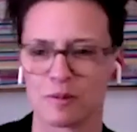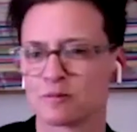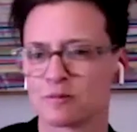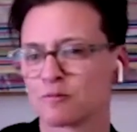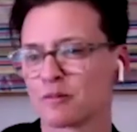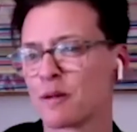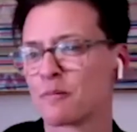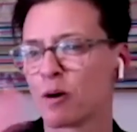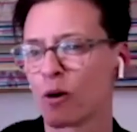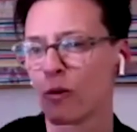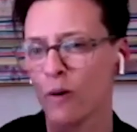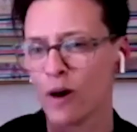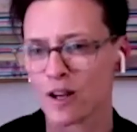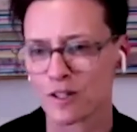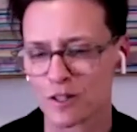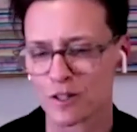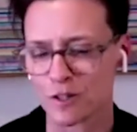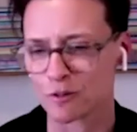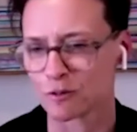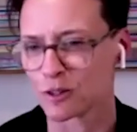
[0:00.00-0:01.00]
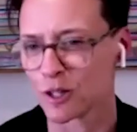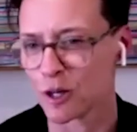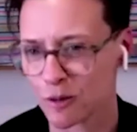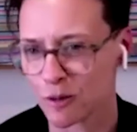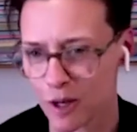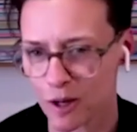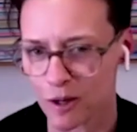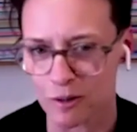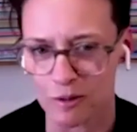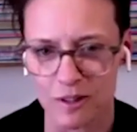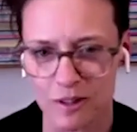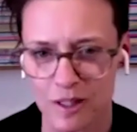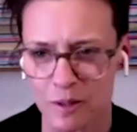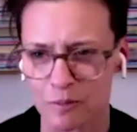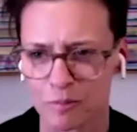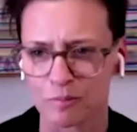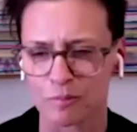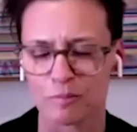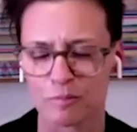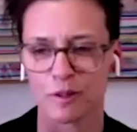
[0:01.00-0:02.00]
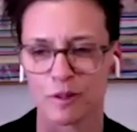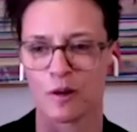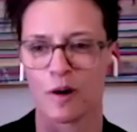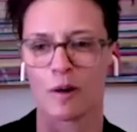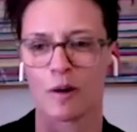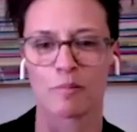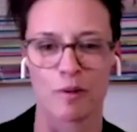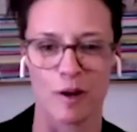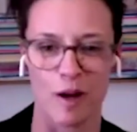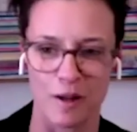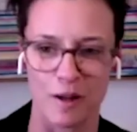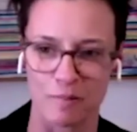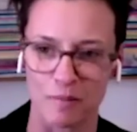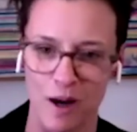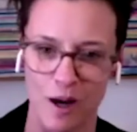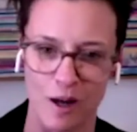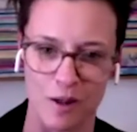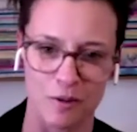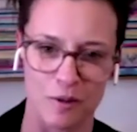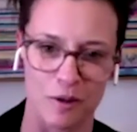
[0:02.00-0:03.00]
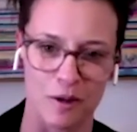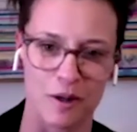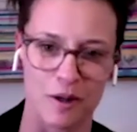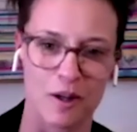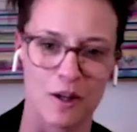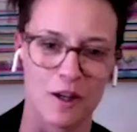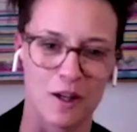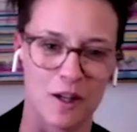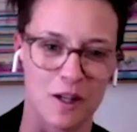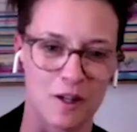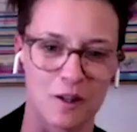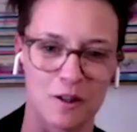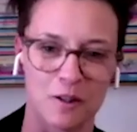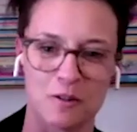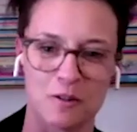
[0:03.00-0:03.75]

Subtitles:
put rainbow washed your logo in on Pride Month, or